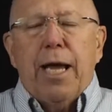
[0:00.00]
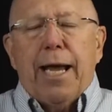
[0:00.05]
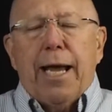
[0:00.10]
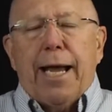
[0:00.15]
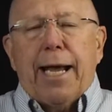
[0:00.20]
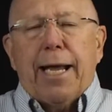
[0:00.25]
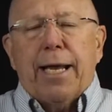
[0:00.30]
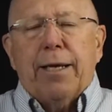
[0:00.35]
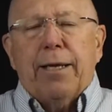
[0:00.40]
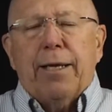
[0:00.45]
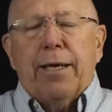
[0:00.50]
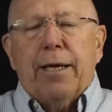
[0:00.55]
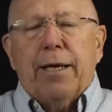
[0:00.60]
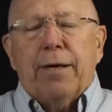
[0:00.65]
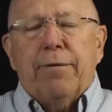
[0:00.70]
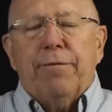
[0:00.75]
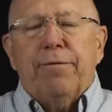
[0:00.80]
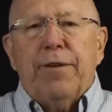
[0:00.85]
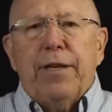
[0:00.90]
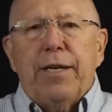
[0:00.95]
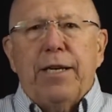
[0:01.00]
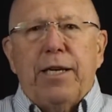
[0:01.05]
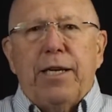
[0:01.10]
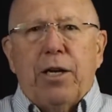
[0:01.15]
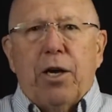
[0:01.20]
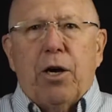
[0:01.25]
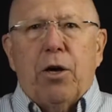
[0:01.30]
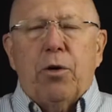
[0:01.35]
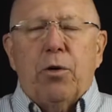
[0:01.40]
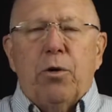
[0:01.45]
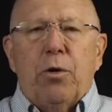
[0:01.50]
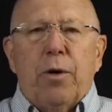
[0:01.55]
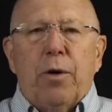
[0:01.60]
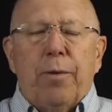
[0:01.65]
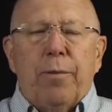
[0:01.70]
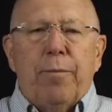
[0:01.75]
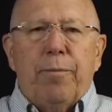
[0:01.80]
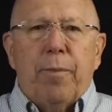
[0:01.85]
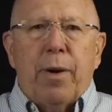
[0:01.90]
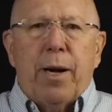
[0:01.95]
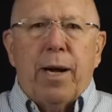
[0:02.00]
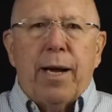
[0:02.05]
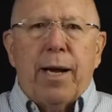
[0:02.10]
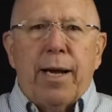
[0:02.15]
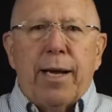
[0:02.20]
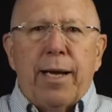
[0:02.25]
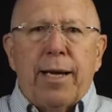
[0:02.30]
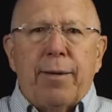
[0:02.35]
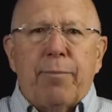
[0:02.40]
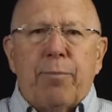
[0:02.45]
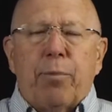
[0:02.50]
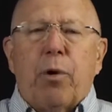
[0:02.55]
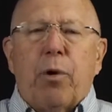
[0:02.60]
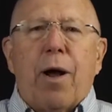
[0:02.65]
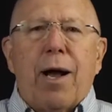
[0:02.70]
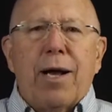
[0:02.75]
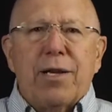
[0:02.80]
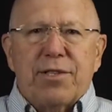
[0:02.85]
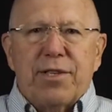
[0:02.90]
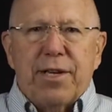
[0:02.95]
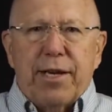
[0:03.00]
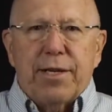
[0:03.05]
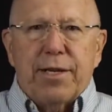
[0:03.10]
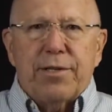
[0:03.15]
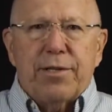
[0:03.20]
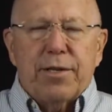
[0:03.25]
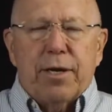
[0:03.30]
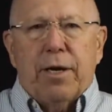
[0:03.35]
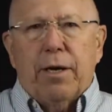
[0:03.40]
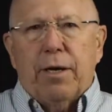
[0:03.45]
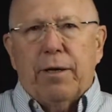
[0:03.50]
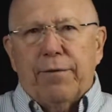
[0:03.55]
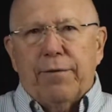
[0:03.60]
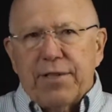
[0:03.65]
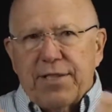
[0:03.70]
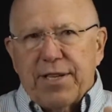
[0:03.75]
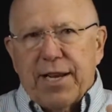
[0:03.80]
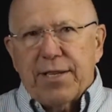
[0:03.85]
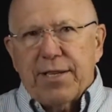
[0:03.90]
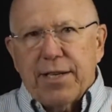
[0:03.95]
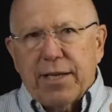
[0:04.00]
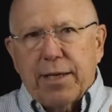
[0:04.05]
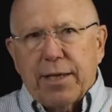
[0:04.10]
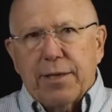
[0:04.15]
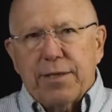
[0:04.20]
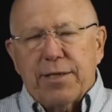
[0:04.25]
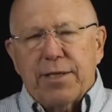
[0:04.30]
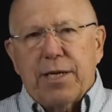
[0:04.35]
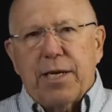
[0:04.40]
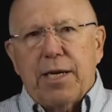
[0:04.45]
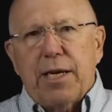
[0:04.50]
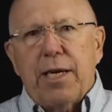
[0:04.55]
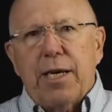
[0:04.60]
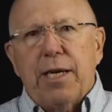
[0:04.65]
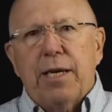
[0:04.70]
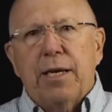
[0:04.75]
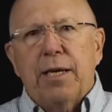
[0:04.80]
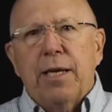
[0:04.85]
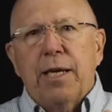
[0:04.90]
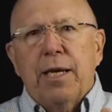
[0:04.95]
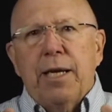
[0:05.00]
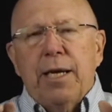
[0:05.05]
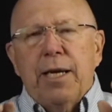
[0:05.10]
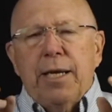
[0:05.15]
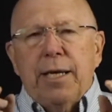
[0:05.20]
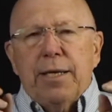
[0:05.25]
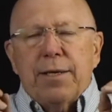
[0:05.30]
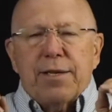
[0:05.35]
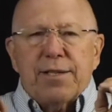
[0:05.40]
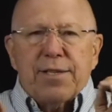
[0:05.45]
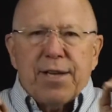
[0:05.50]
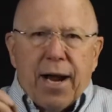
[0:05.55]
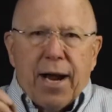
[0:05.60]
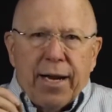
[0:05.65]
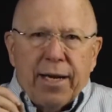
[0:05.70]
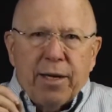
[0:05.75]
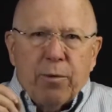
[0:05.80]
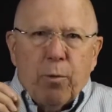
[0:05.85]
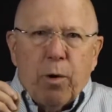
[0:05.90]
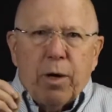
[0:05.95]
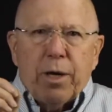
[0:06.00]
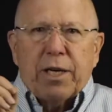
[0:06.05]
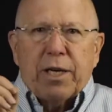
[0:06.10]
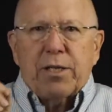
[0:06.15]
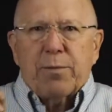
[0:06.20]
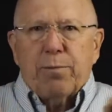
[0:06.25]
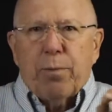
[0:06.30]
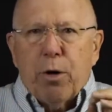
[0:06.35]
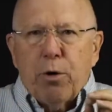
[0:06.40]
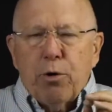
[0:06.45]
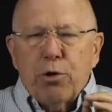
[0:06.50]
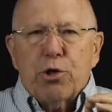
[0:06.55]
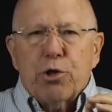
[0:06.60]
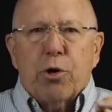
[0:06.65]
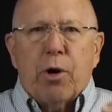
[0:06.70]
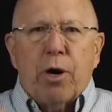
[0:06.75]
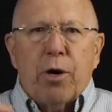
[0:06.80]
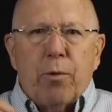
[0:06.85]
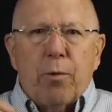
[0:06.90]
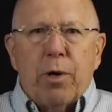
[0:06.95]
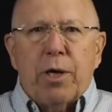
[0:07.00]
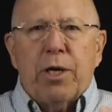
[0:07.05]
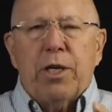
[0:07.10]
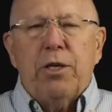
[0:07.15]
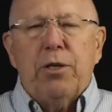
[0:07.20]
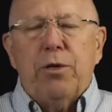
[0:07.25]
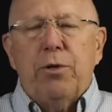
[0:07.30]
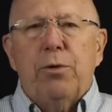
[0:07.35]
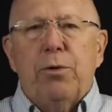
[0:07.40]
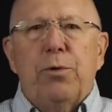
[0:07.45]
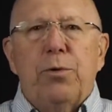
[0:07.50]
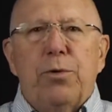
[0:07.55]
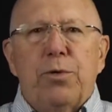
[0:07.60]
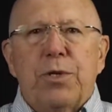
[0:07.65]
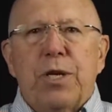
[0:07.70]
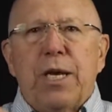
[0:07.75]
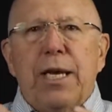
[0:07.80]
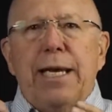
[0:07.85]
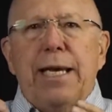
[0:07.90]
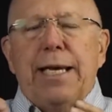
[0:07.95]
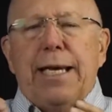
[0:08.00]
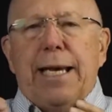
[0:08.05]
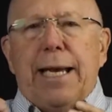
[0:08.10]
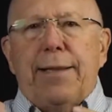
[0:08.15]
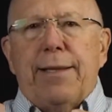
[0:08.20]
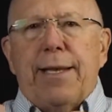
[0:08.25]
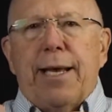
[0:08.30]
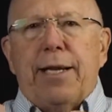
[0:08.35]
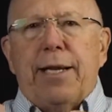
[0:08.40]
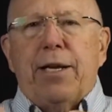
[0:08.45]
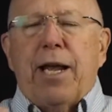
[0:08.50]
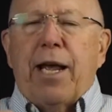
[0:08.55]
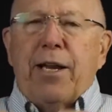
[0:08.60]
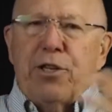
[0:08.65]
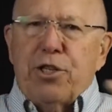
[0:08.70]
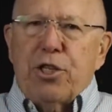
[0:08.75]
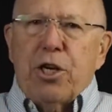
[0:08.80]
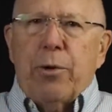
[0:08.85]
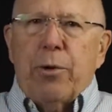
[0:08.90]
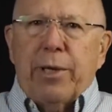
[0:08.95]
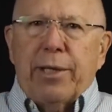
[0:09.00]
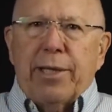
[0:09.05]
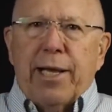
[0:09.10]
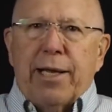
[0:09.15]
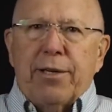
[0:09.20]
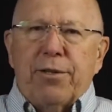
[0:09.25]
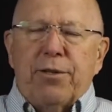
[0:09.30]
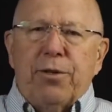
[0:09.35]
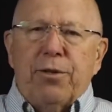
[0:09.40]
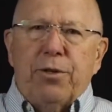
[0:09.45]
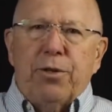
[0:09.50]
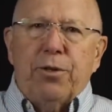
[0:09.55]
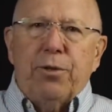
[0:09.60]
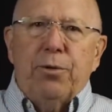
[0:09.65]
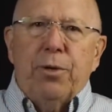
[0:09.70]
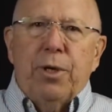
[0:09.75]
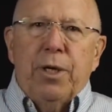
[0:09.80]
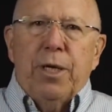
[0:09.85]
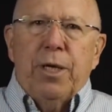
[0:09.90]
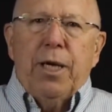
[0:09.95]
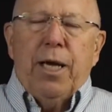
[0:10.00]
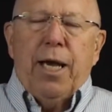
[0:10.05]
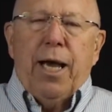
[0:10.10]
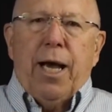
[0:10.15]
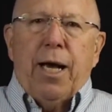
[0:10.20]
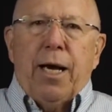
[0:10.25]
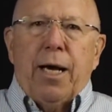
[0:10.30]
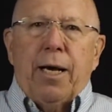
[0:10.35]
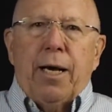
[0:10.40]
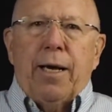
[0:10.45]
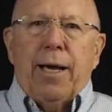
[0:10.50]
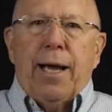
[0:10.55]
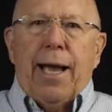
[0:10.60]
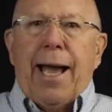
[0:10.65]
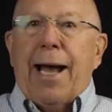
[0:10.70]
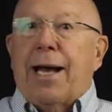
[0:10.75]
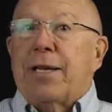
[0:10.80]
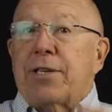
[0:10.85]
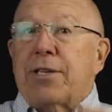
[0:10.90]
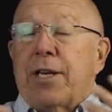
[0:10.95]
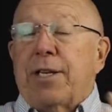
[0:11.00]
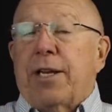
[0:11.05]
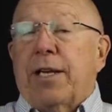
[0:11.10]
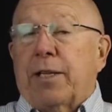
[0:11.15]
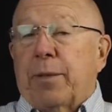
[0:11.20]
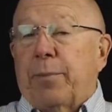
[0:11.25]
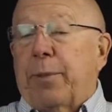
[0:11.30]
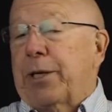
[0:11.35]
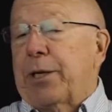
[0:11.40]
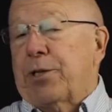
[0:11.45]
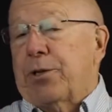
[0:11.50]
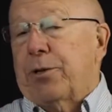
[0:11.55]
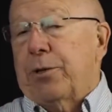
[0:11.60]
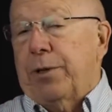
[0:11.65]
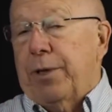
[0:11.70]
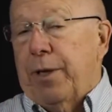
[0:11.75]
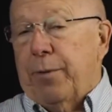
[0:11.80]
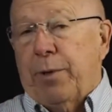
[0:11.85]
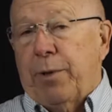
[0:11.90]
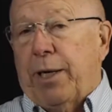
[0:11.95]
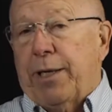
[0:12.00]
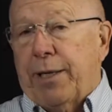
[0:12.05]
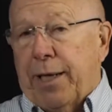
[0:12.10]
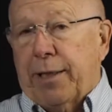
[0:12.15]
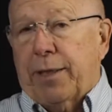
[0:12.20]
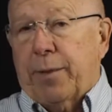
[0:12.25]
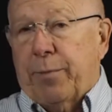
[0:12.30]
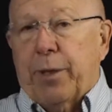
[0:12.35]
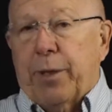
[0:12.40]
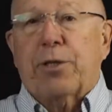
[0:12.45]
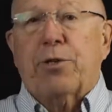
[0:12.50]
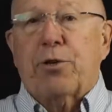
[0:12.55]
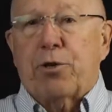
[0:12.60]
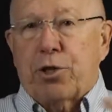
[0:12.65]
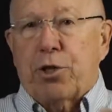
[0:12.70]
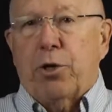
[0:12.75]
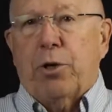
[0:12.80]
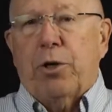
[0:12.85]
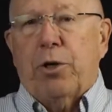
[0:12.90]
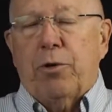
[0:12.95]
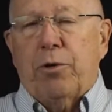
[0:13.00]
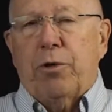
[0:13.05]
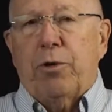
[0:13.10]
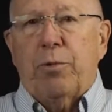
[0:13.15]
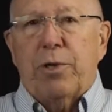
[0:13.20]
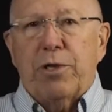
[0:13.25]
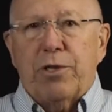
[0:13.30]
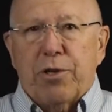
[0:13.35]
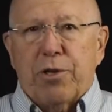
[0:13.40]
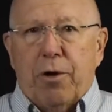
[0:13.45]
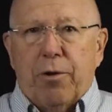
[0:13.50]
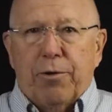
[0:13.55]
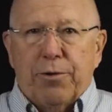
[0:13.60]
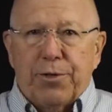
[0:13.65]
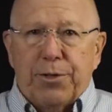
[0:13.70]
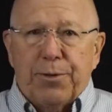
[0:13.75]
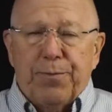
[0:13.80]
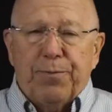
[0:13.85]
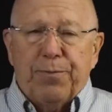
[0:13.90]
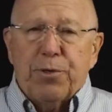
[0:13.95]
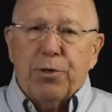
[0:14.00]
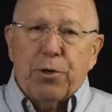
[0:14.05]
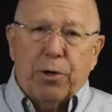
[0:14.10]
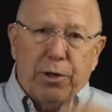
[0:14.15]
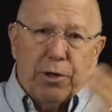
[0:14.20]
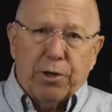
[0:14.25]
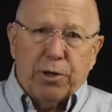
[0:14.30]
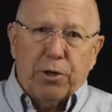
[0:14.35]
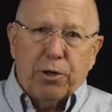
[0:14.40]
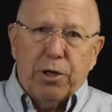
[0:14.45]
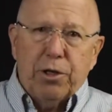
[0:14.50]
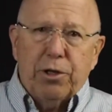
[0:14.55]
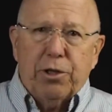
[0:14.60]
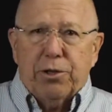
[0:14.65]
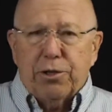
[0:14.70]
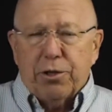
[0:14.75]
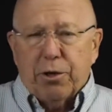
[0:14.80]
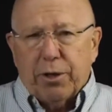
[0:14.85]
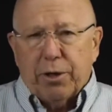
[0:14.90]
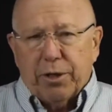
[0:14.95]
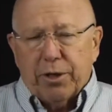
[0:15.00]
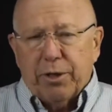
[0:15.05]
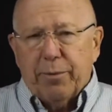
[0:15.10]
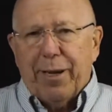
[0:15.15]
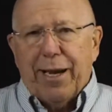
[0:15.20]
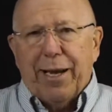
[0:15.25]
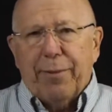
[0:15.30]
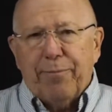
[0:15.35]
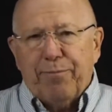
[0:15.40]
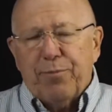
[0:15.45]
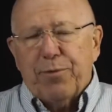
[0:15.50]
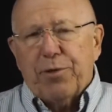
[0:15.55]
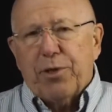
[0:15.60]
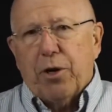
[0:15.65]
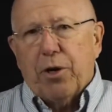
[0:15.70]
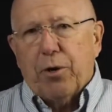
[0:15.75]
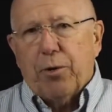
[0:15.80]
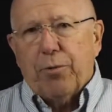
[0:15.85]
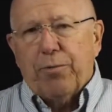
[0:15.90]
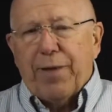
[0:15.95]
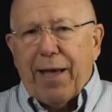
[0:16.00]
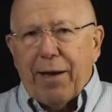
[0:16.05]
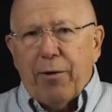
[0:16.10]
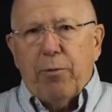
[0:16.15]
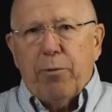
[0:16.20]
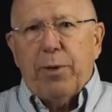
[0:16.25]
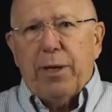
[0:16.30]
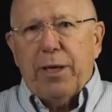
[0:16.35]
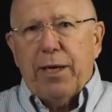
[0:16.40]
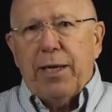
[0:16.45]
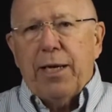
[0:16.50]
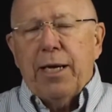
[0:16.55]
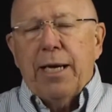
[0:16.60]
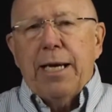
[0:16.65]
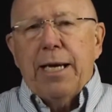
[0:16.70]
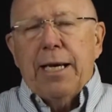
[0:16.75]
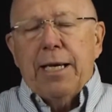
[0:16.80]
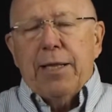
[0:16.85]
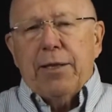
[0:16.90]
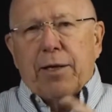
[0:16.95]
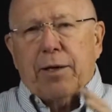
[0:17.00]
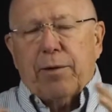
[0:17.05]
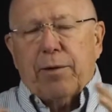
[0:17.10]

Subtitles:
and video my process of assessing a scene, deciding what exposure I want to use, and showing that to you as I take the picture. And then when I take the picture, showing you the results, showing you the good, showing you the bad. So that will be the